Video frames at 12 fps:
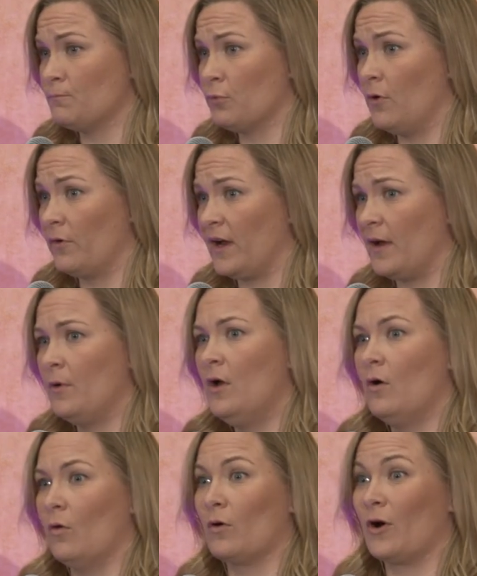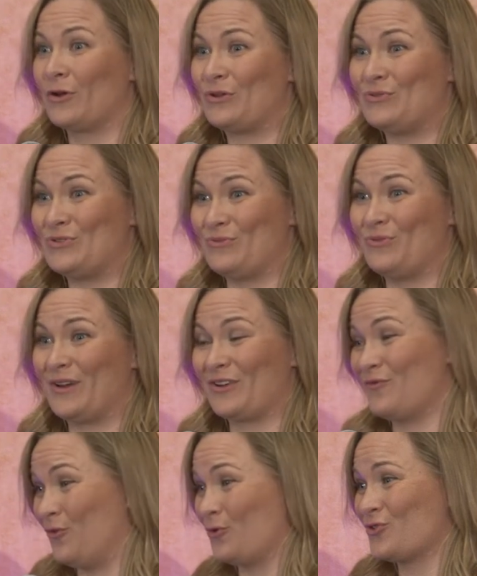program or are you doing
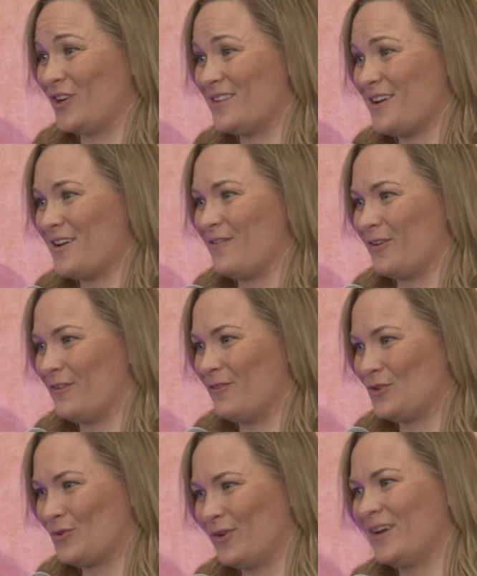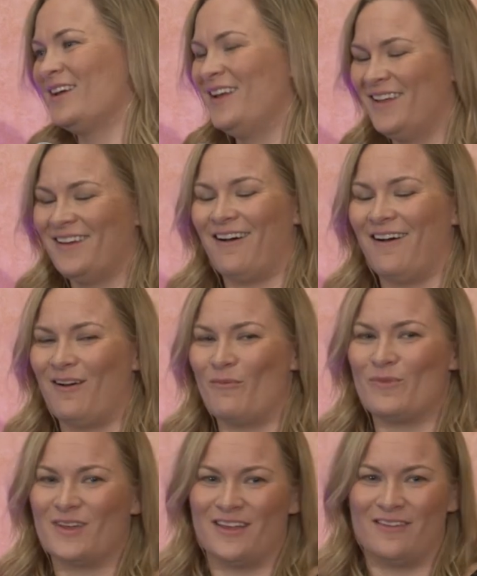a full shutdown of your inventory?
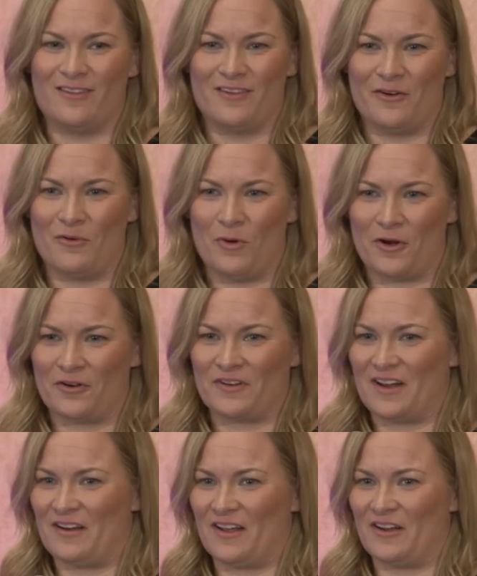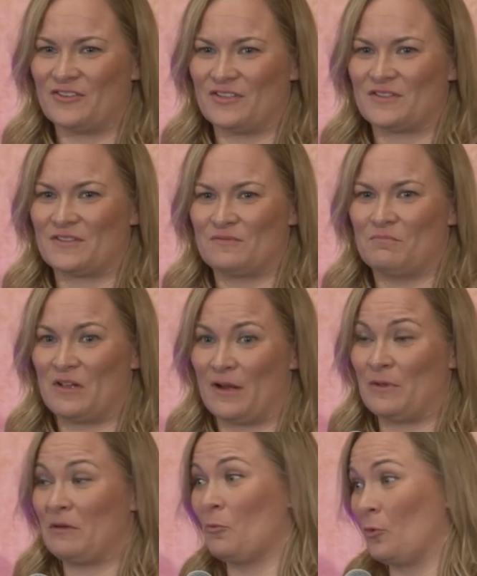Um, in the modern day and age, it's
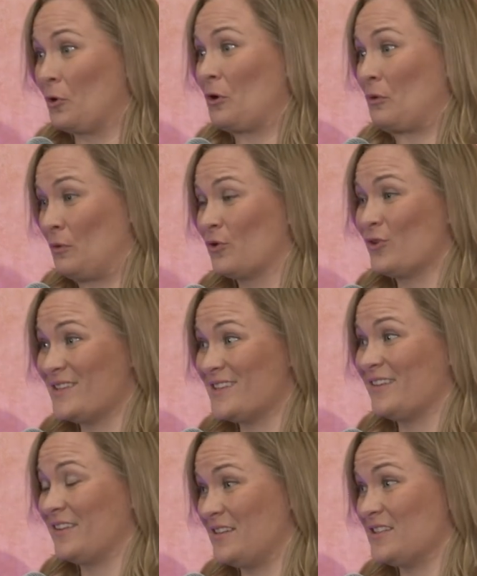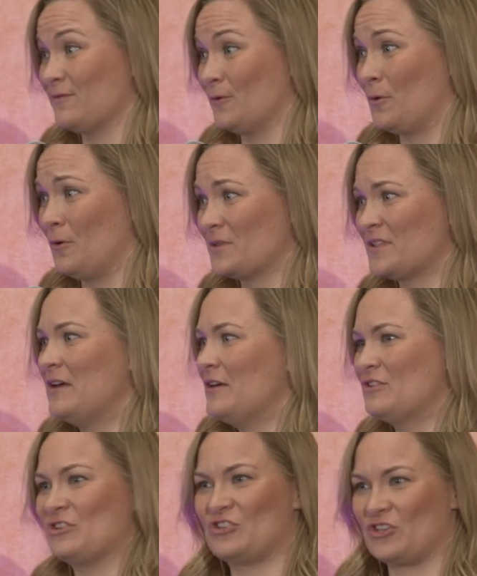becoming more increasingly difficult
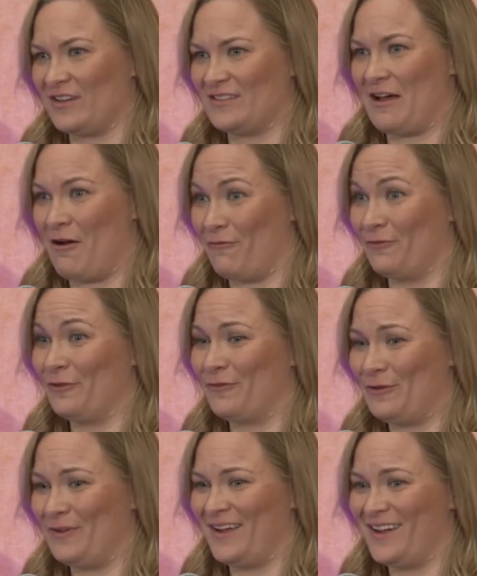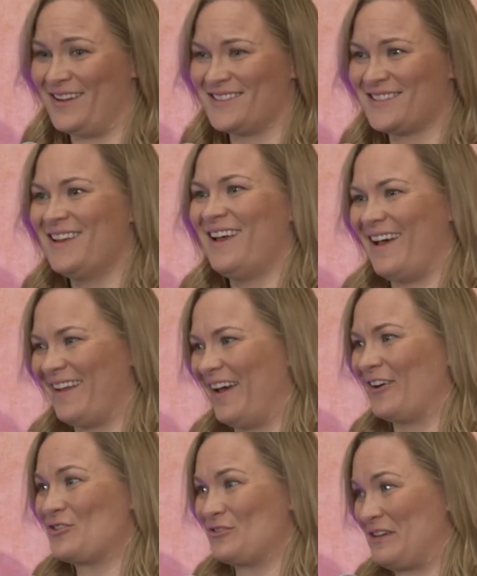to shut down for a few days and
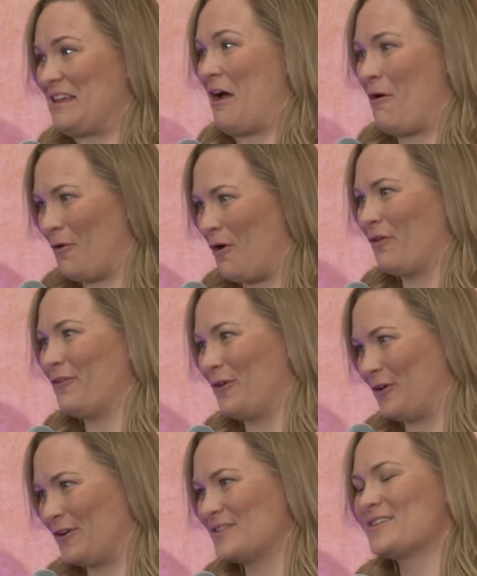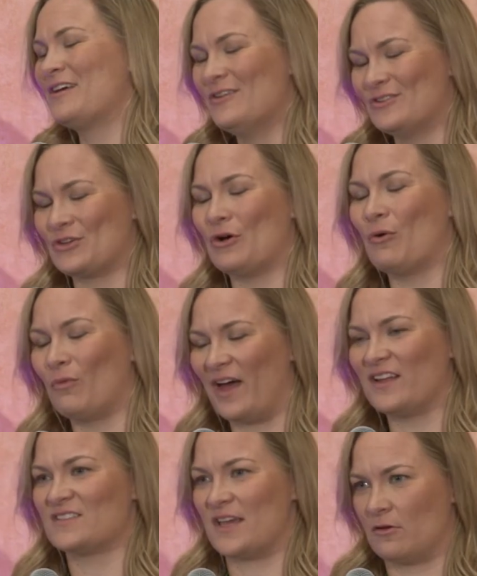actually count all of your goods. So
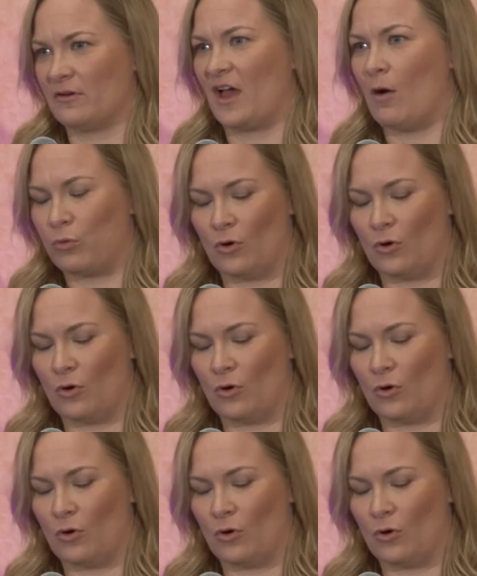that cycle count